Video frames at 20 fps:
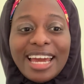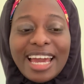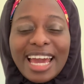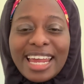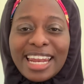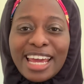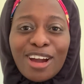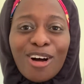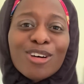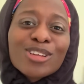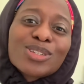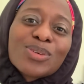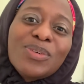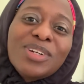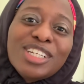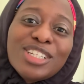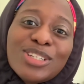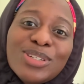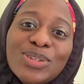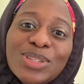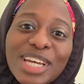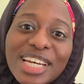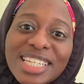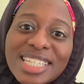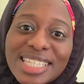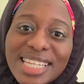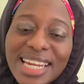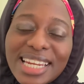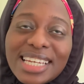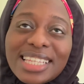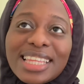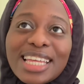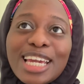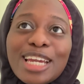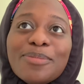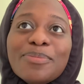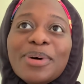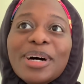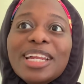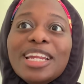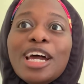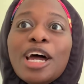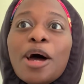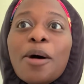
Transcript: And I also wanted to do the aesthetic thing, but